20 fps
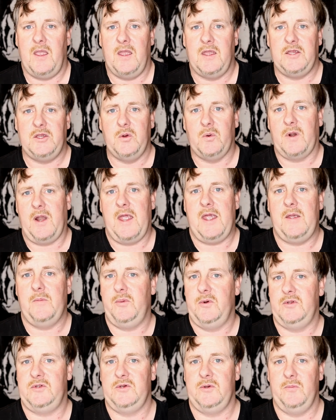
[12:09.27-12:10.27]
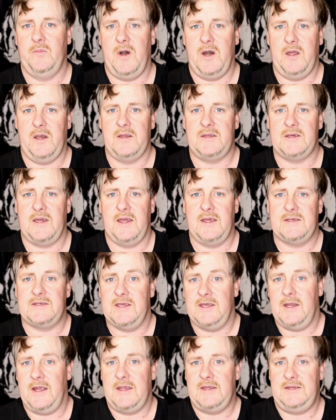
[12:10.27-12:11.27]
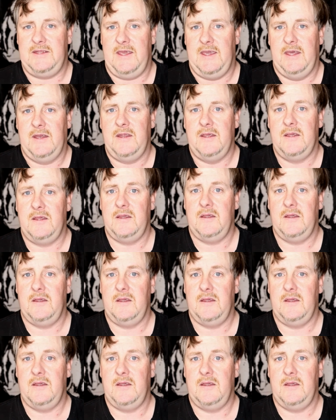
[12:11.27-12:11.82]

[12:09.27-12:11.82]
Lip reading: you were able to monetize, and I did.